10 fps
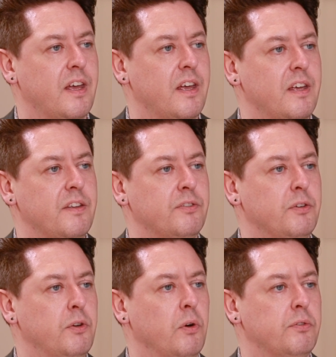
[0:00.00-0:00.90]
is
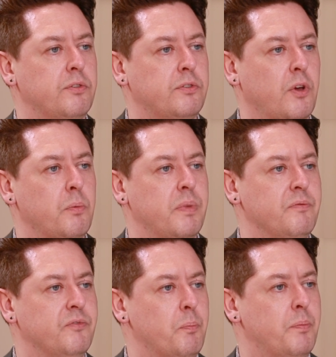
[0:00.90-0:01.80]
not
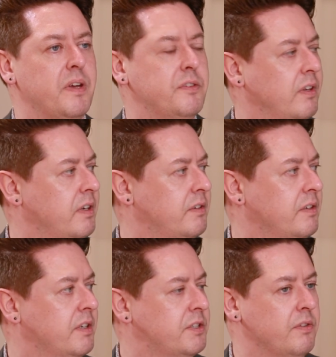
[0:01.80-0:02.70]
scoping the baseline
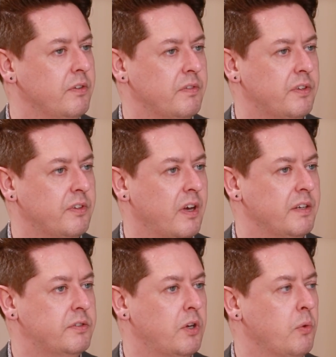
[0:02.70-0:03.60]
conditions of a
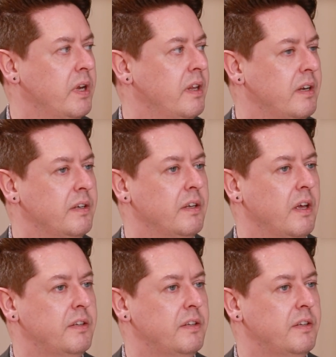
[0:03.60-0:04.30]
site, going in,